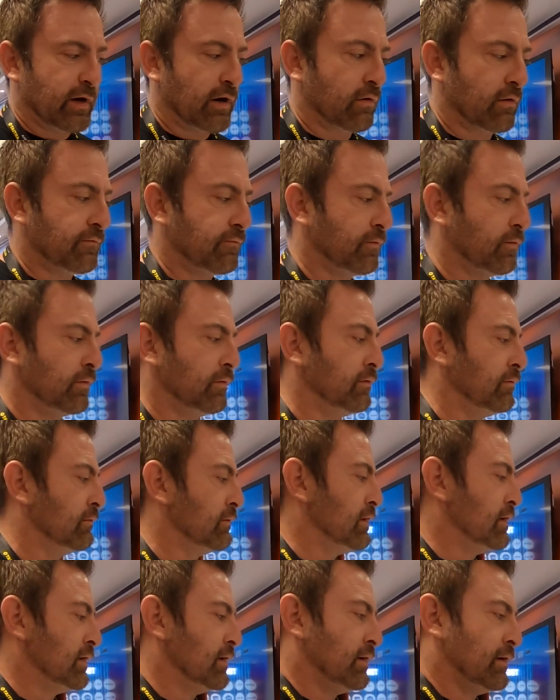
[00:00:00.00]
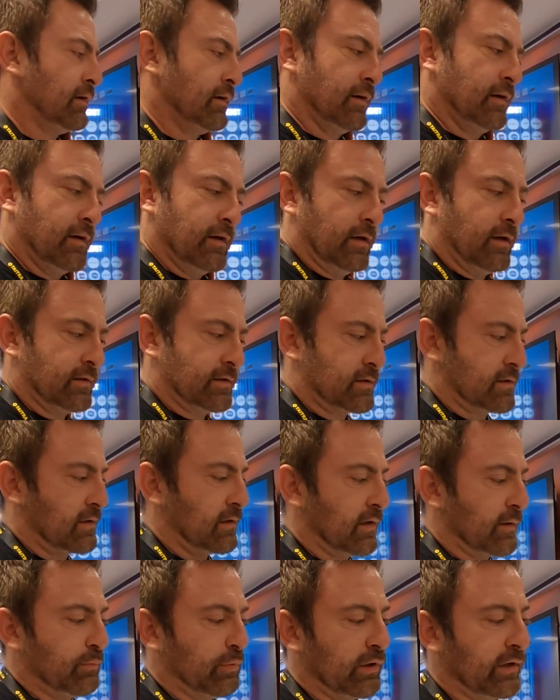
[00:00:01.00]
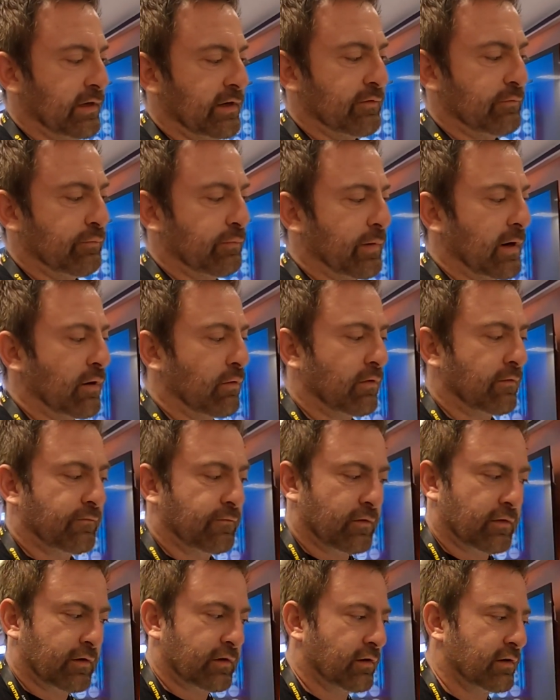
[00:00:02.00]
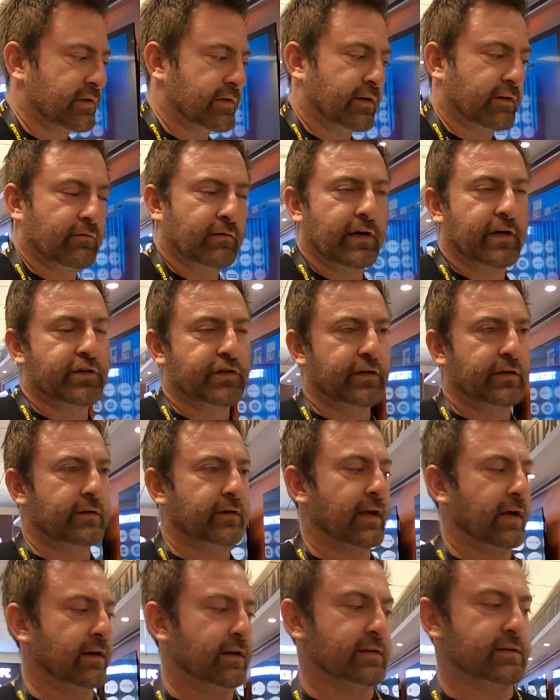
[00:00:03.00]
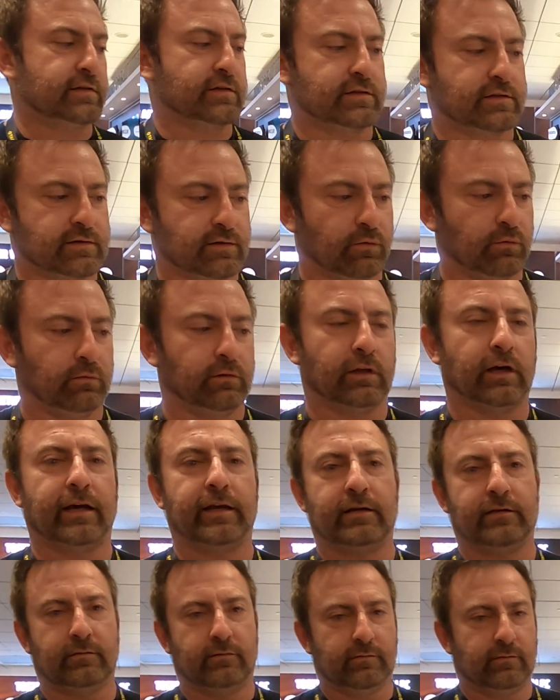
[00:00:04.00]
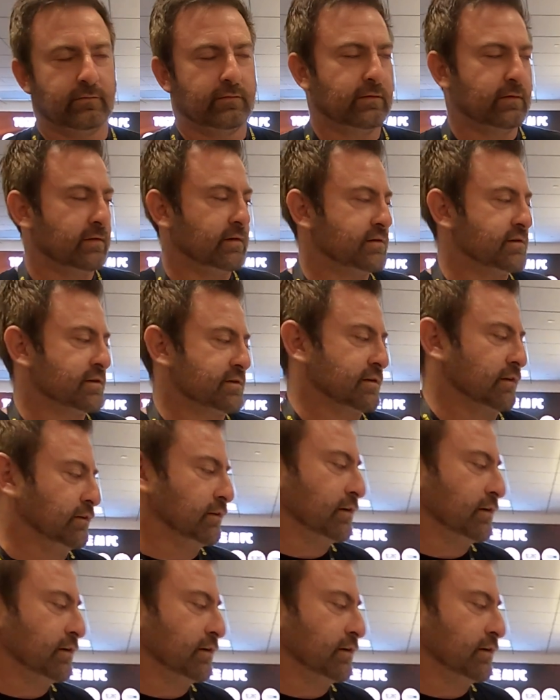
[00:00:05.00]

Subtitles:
powerful. It's got plenty of power for content creation, and it's so light. It's just a